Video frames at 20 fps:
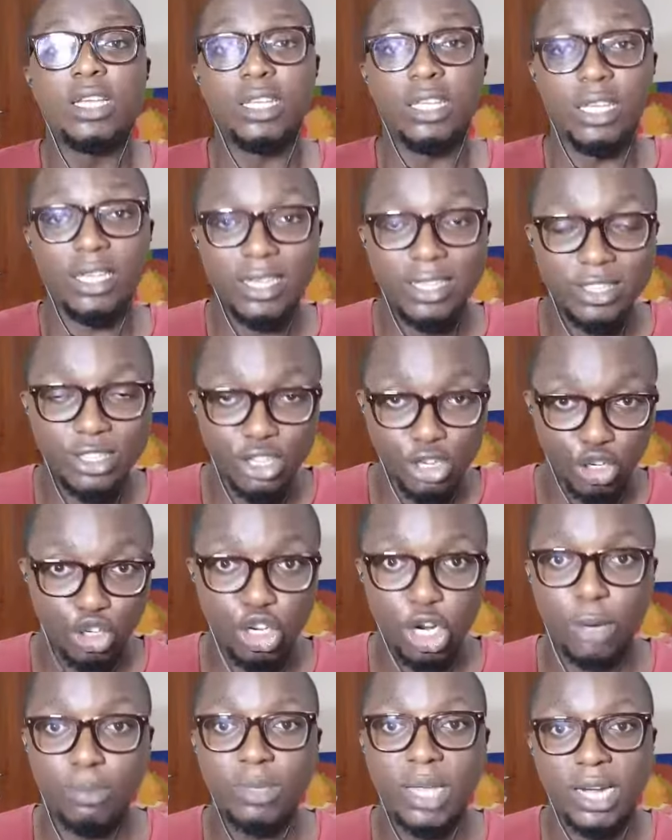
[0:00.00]
it is a
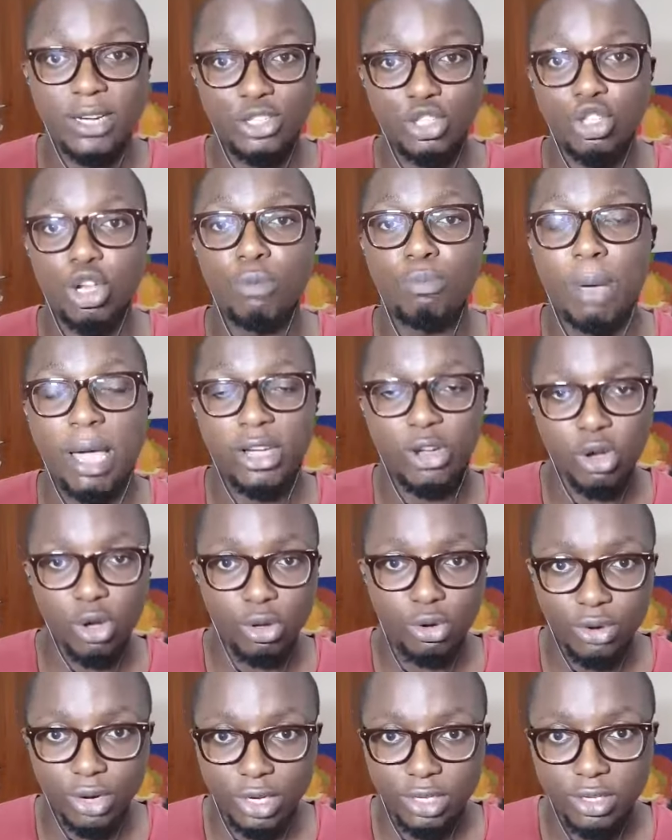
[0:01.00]
job that is done by
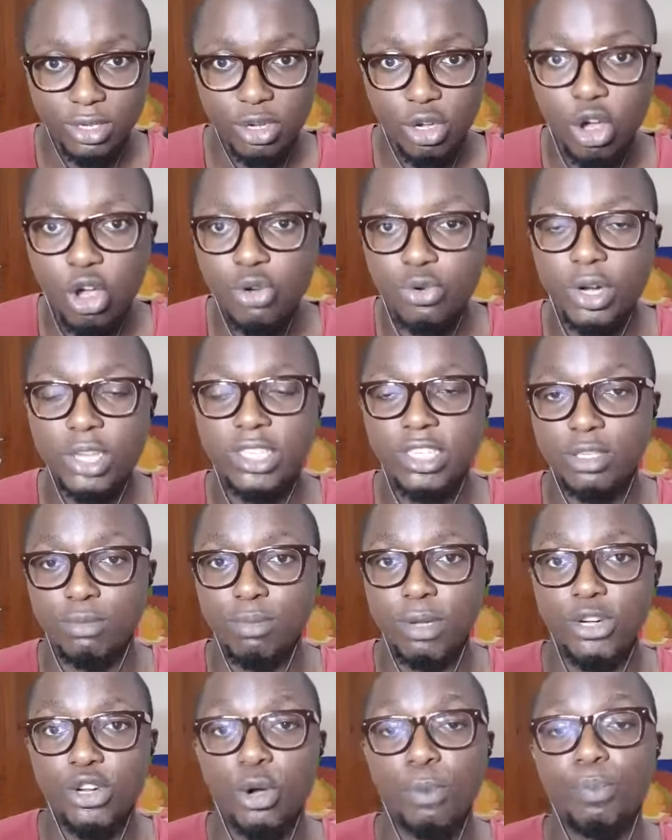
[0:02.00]
Congress. Congress is
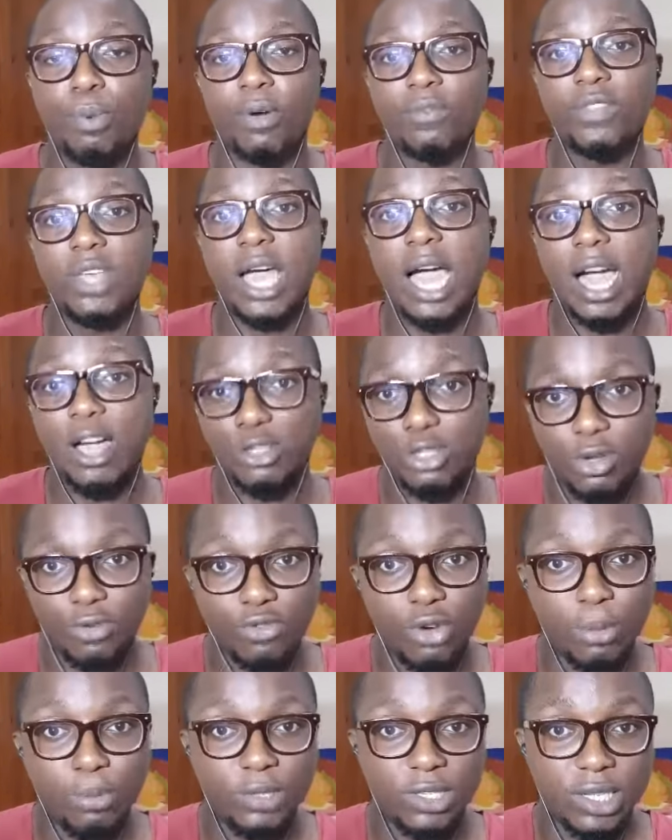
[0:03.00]
made up of the House of
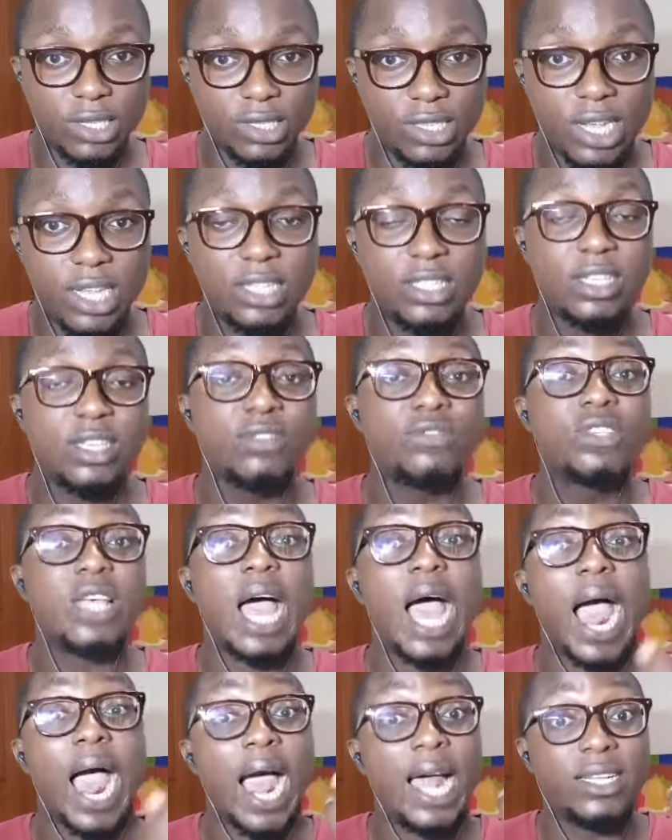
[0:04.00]
Representatives
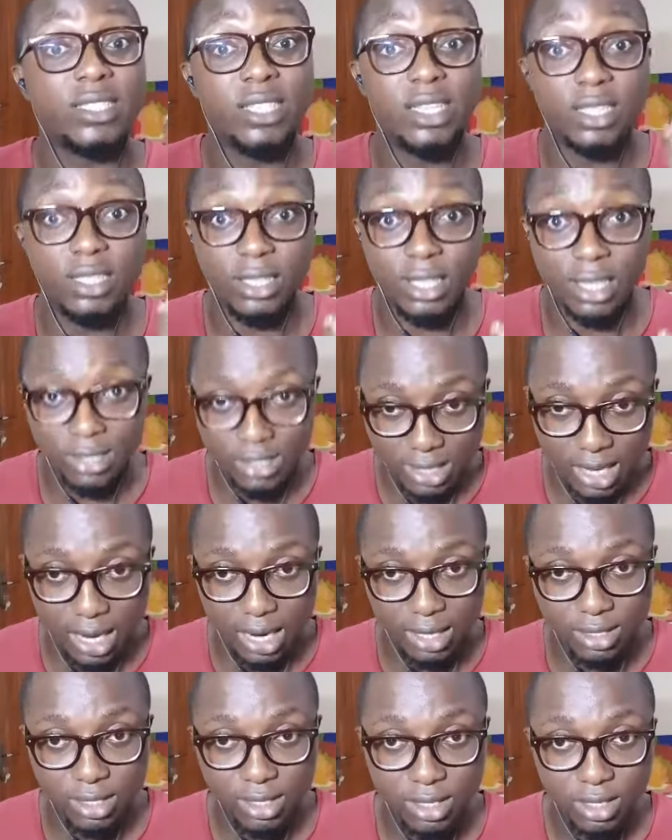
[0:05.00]
and the
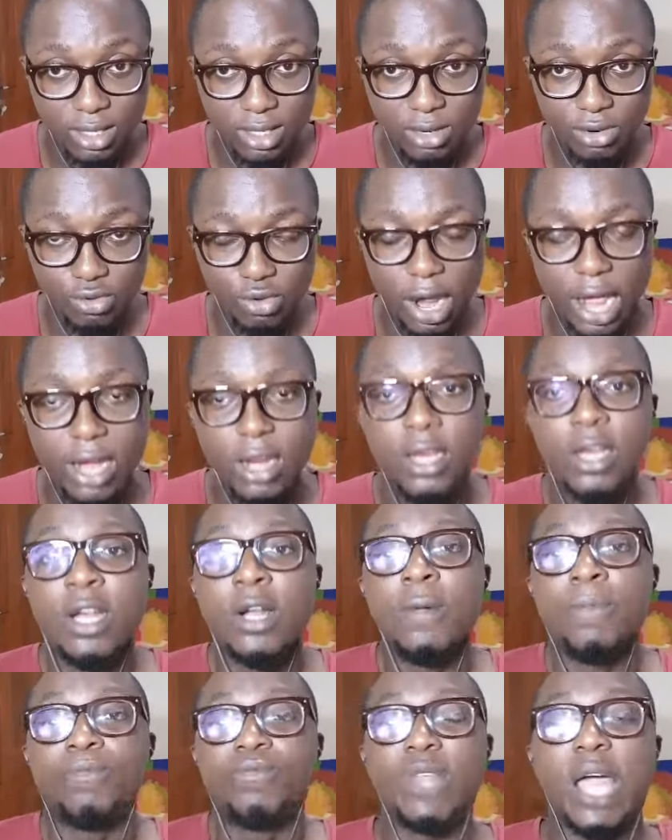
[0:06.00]
Senate, right?
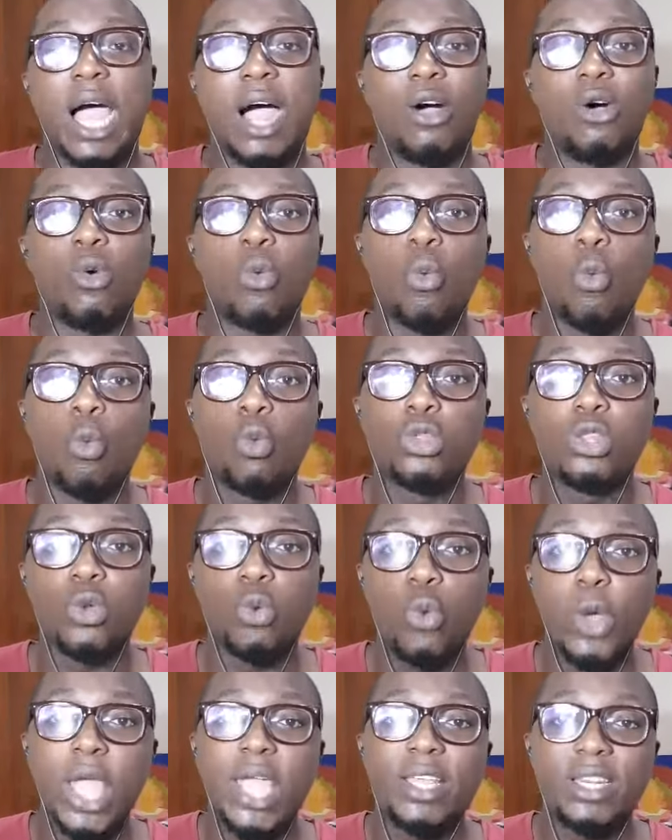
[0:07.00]
Now, the
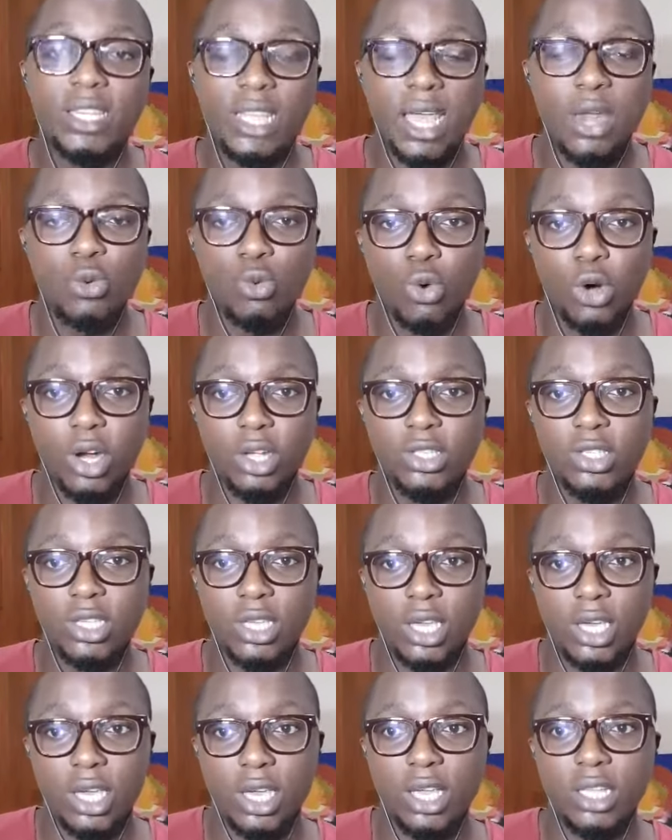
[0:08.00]
way it then works
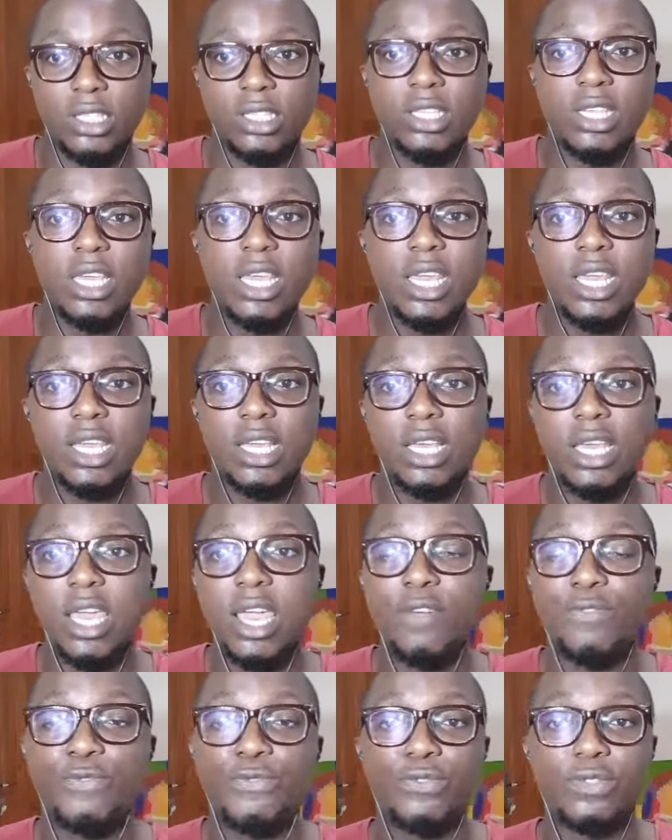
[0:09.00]
is,
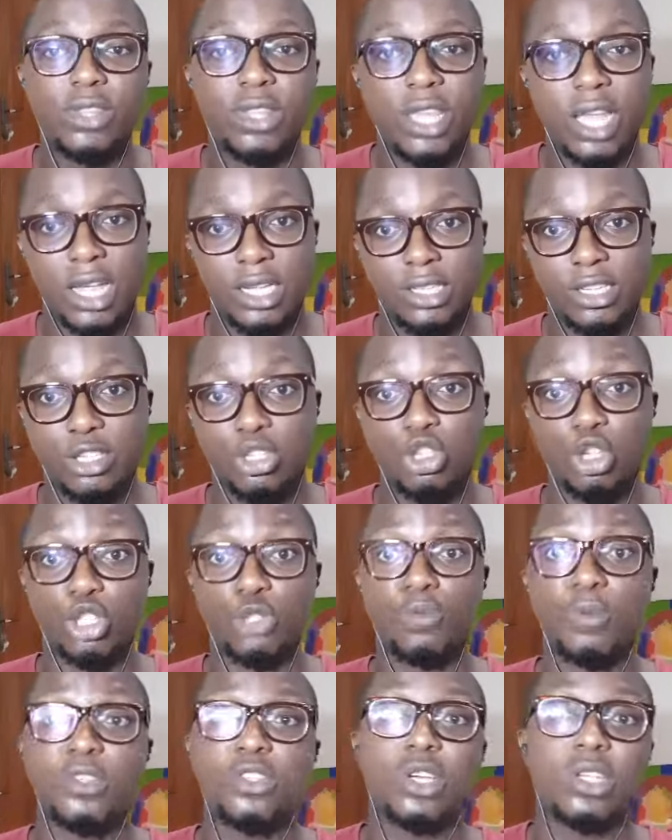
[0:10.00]
if there is a
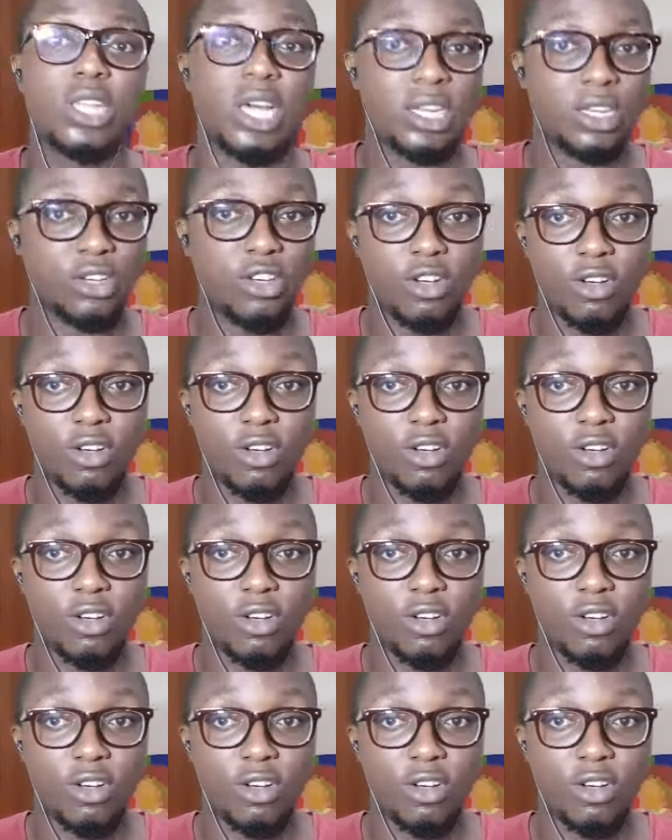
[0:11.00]
suspicion that